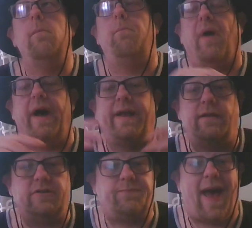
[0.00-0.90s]
But
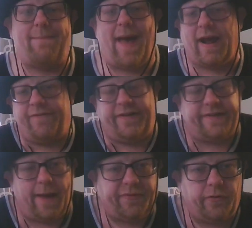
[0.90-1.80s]
Pat McAfee's
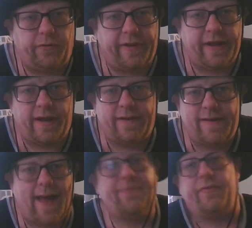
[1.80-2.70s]
absolutely an
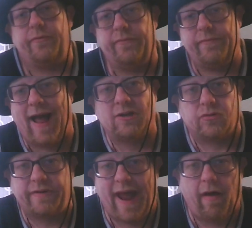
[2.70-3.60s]
absolute
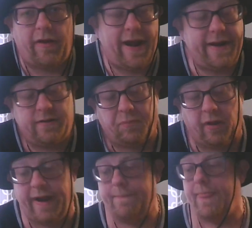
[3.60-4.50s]
natural talent, and he's
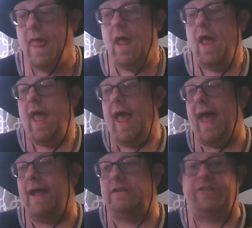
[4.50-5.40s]
brilliant.
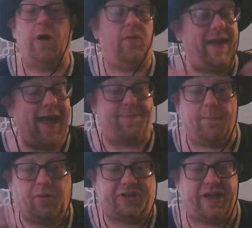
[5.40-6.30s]
And so they kept
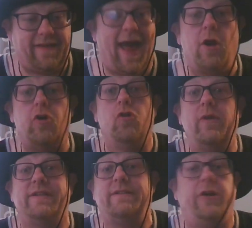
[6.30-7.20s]
on pushing that. Who
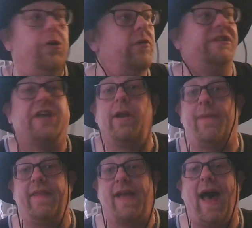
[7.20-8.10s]
is going to
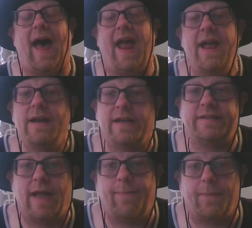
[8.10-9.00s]
be the guy to
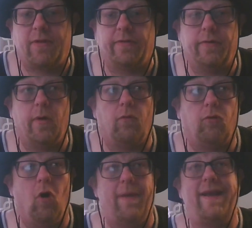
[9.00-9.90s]
step up to
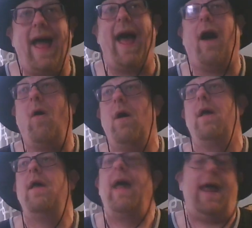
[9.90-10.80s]
Roman? Now,
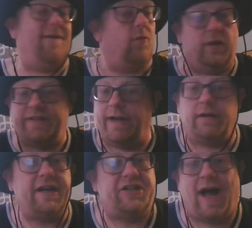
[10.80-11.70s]
Everyone's
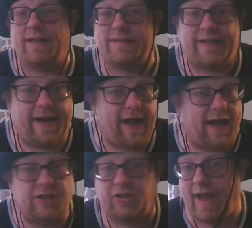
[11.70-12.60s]
hearing John Cena
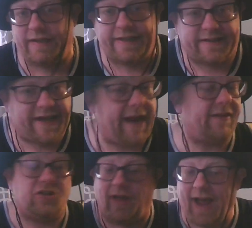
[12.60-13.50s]
on July
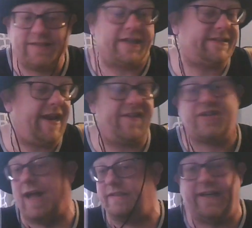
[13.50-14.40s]
16th. July 16th,
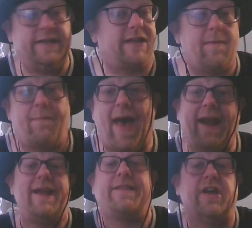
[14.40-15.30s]
John Cena's coming
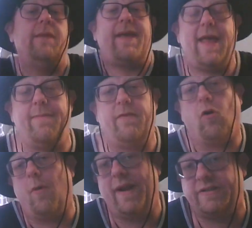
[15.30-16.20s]
back, and it's going to be him and
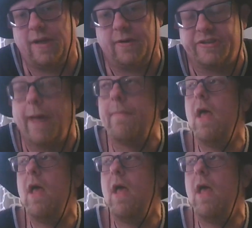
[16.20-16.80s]
Roman at SummerSlam.